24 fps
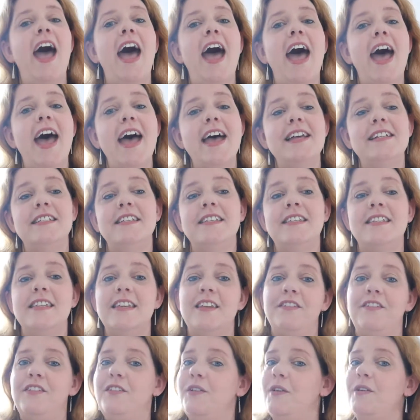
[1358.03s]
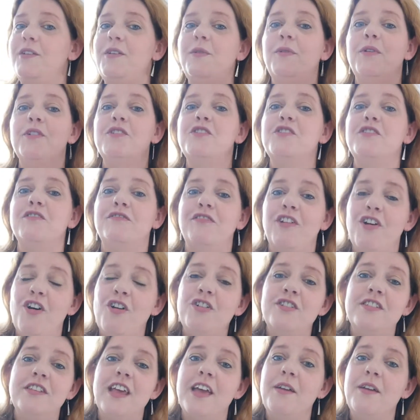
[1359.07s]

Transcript: and if you only watch the vlogs,